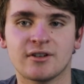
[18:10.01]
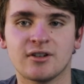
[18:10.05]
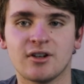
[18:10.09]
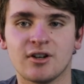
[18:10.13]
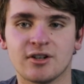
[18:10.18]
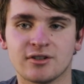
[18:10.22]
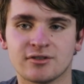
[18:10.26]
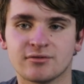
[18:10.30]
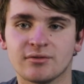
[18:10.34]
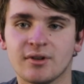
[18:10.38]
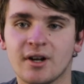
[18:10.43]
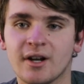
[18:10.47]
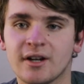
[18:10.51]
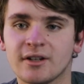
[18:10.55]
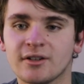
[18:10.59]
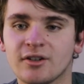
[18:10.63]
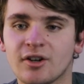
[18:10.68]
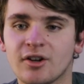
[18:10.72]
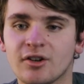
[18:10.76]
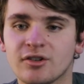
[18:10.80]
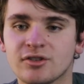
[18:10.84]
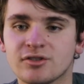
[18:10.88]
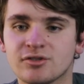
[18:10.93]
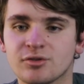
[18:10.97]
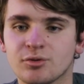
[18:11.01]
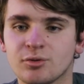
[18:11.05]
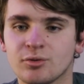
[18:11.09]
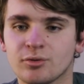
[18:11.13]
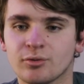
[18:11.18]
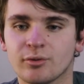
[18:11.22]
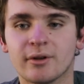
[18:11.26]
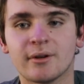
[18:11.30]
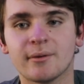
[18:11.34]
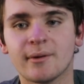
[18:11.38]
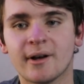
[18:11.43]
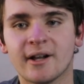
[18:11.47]
the Last Rhinos
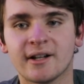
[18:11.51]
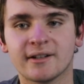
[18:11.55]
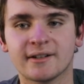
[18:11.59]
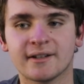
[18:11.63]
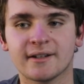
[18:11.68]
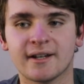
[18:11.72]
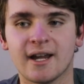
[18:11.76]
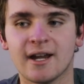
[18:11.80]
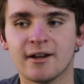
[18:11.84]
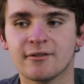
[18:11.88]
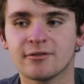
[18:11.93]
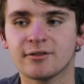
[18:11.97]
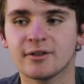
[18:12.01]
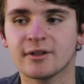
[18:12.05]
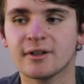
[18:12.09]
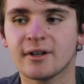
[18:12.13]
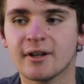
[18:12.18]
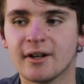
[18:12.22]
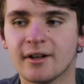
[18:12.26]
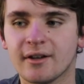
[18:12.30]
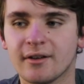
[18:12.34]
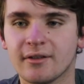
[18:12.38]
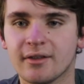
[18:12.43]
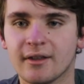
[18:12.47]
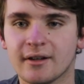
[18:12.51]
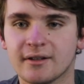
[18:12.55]
or Rewilding Africa